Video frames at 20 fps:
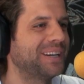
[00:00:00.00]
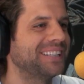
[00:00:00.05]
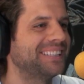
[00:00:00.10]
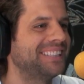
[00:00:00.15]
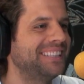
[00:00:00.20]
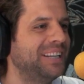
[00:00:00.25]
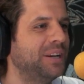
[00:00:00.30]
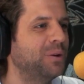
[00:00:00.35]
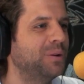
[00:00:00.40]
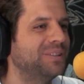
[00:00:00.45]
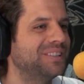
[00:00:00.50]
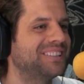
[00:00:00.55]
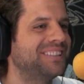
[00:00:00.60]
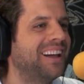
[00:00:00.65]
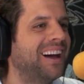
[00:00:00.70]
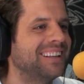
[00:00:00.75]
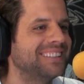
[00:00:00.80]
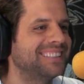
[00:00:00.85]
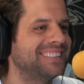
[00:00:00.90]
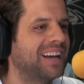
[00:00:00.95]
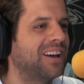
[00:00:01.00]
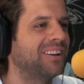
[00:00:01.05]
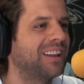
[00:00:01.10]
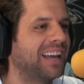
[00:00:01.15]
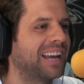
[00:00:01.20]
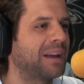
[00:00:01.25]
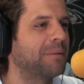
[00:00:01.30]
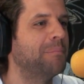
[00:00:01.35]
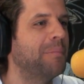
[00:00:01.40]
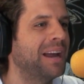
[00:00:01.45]
a casino does not sound
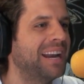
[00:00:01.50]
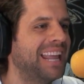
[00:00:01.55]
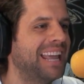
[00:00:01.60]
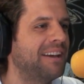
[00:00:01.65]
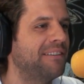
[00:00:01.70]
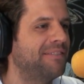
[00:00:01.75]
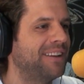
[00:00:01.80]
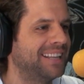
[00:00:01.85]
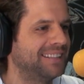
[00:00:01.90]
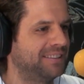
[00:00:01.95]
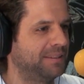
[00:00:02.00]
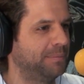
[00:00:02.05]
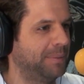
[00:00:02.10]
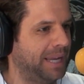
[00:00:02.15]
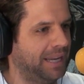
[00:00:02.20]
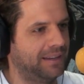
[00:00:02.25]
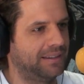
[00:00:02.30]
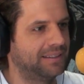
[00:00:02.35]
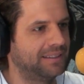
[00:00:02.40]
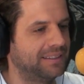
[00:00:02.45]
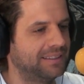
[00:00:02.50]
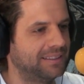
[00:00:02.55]
like a Monday event to me.